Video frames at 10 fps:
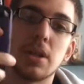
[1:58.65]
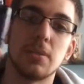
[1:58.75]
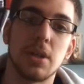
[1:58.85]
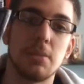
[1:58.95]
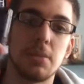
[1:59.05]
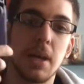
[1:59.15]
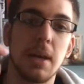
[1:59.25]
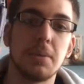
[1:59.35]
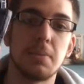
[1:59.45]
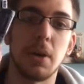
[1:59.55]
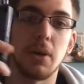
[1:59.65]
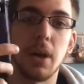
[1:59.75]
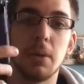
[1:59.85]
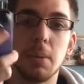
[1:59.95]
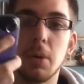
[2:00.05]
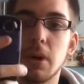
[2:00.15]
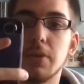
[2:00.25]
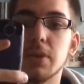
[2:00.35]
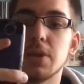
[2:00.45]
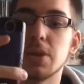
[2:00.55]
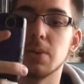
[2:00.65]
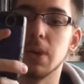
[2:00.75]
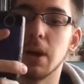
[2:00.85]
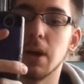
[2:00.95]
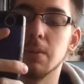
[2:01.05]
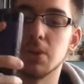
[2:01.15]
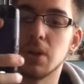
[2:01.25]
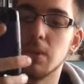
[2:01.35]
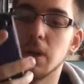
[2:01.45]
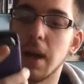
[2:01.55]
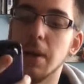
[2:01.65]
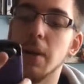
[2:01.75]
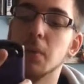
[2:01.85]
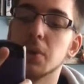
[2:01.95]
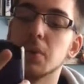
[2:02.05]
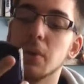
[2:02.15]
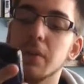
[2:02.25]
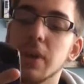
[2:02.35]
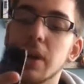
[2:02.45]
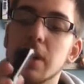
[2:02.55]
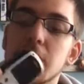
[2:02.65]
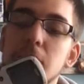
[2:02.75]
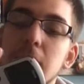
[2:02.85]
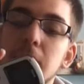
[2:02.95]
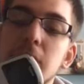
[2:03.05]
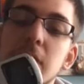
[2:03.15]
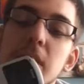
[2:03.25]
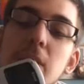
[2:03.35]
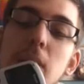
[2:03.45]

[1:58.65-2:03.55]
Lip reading: Sometimes it keeps buggering up the microphone, so we're trying to work out what's wrong with it and if we can fix it